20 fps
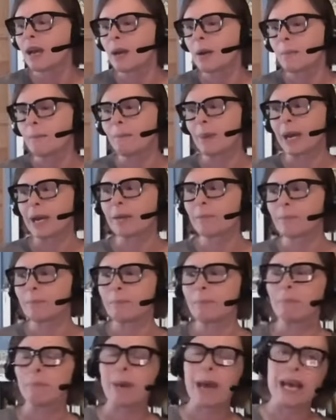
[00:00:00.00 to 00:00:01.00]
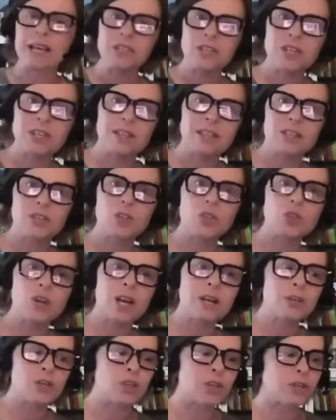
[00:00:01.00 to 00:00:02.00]
But back to these
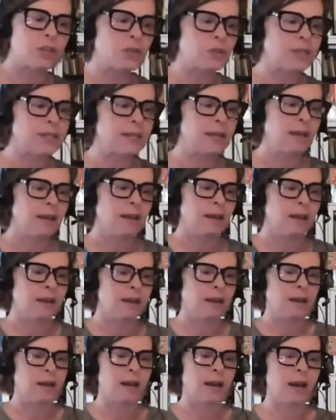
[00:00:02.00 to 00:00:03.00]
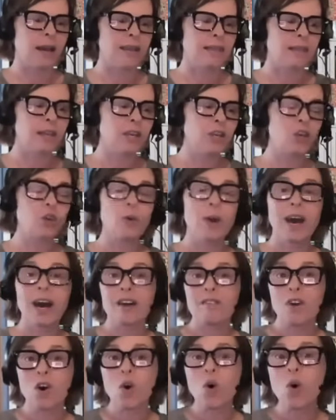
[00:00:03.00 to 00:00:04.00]
structures, I think you
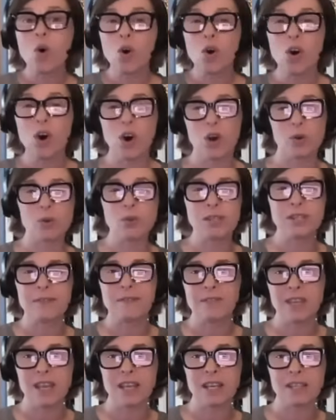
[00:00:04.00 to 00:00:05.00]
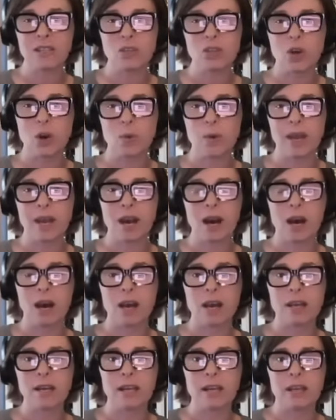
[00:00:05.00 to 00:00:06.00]
have a whole host of things going
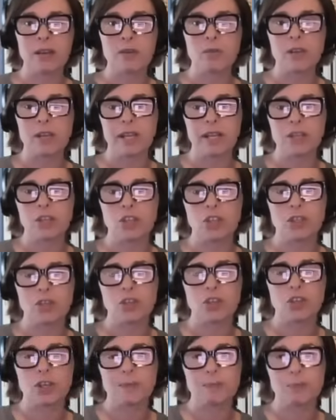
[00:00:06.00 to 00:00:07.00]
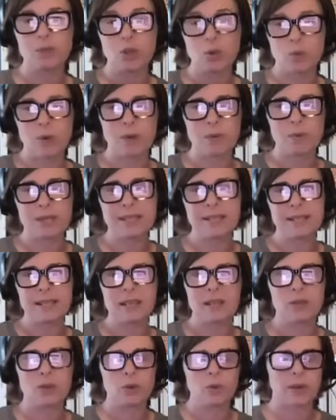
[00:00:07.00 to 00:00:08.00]
on in relationship to what we
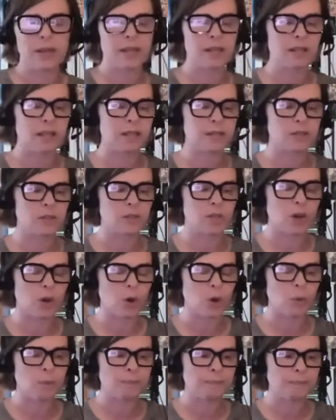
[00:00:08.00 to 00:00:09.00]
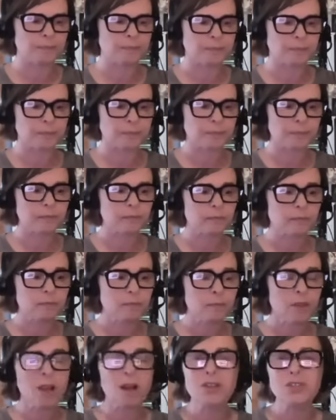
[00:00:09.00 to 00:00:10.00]
see in New England. So
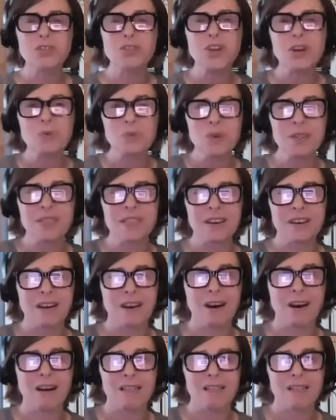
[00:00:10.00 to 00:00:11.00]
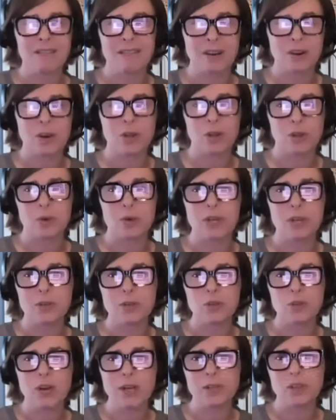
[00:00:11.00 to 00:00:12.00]
I'll start with the col the colonial
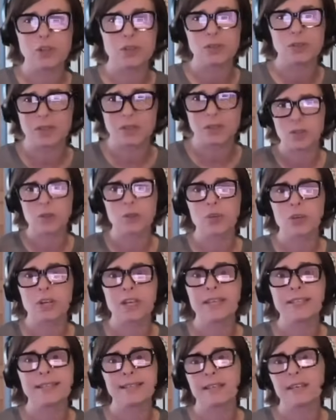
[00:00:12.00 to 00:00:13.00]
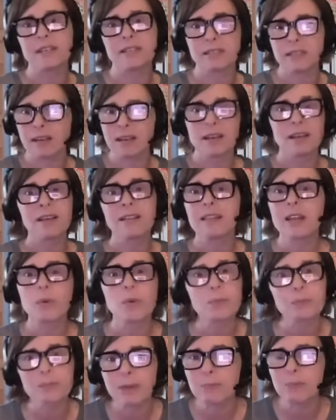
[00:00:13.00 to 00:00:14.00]
structures because are easiest. They
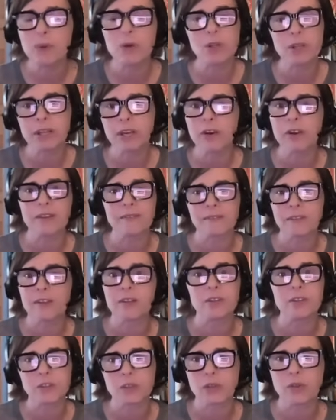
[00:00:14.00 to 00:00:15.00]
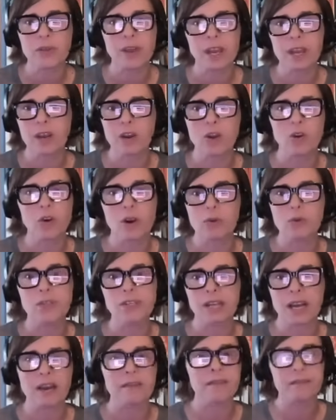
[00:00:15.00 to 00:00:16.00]
were people clearing fields so they could grow
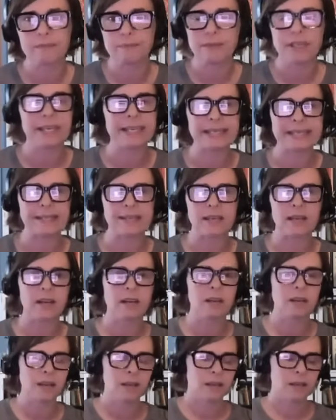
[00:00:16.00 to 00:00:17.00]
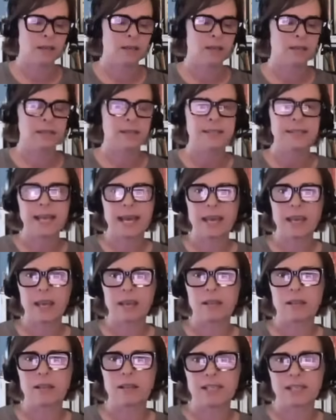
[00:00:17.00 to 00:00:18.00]
stuff. Easy.
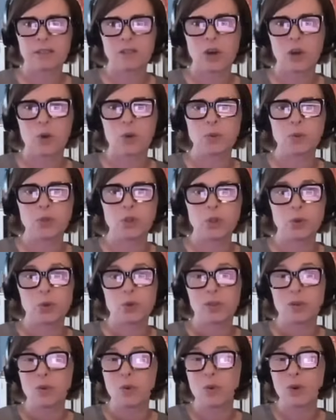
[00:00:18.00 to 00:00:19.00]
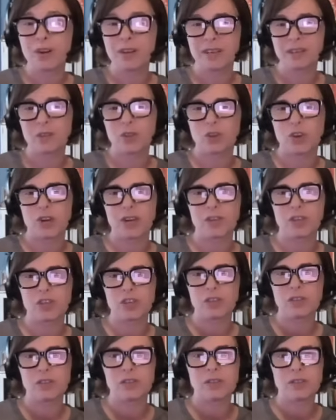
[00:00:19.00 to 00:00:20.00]
Second, let's go to the Nordic
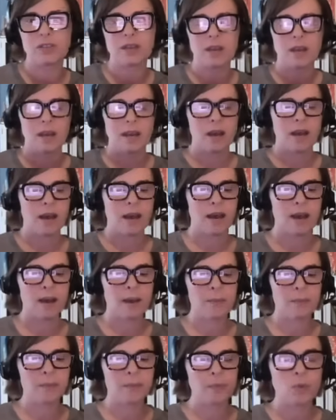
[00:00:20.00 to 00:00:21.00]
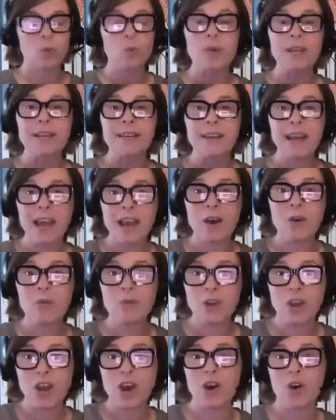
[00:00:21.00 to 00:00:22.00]
structures. Um, we now
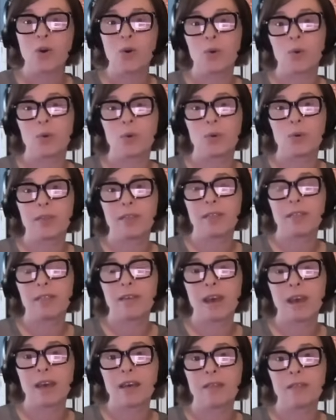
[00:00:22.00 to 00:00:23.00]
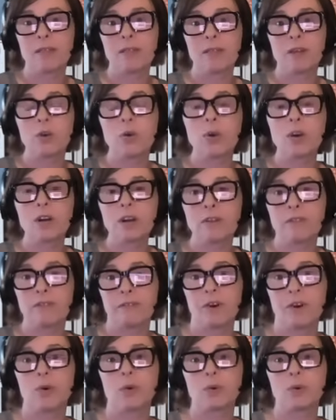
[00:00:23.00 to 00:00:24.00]
know that the Nordic
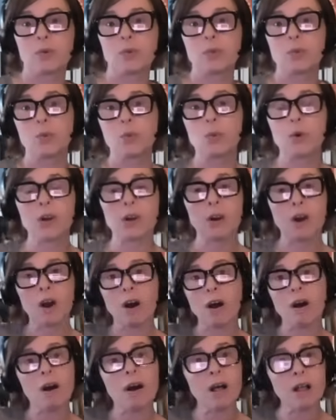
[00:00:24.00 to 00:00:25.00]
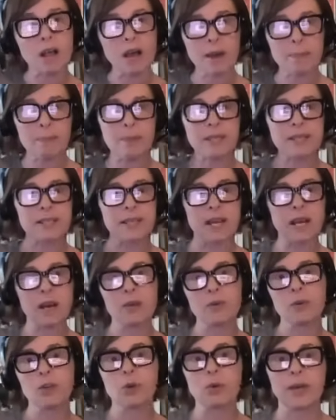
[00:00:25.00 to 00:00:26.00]
folks were all up and
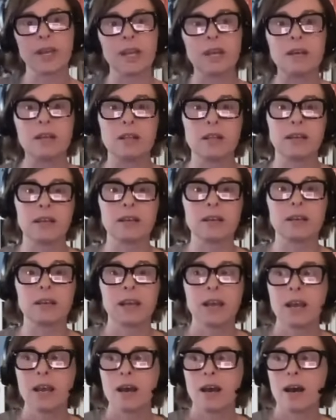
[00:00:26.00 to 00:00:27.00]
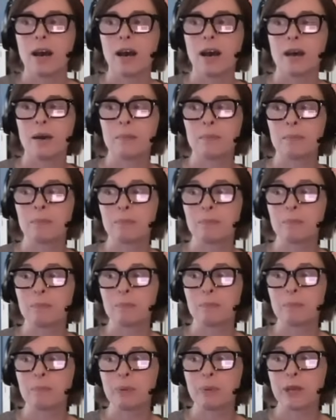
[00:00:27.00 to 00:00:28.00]
down New England um,
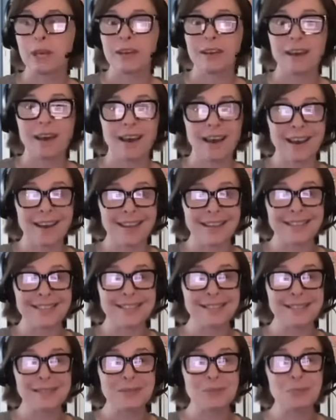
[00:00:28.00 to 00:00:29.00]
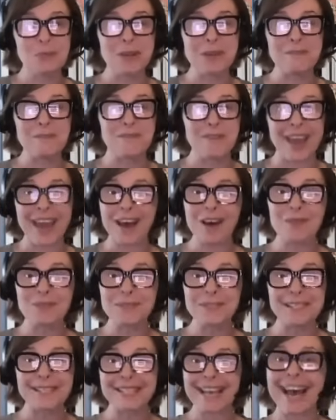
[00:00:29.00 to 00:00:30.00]
because we
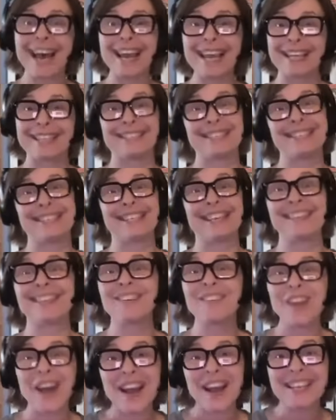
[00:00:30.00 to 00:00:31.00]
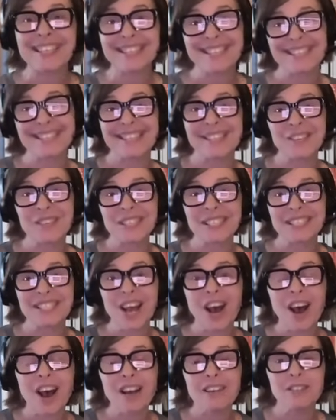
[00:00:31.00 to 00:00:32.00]
found sites and they're not necessarily
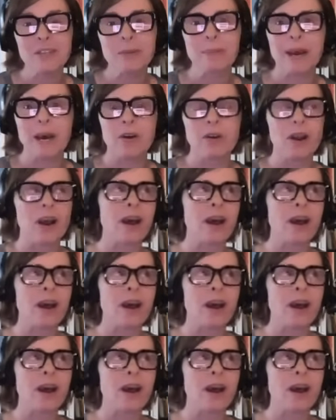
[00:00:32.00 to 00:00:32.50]
talked about.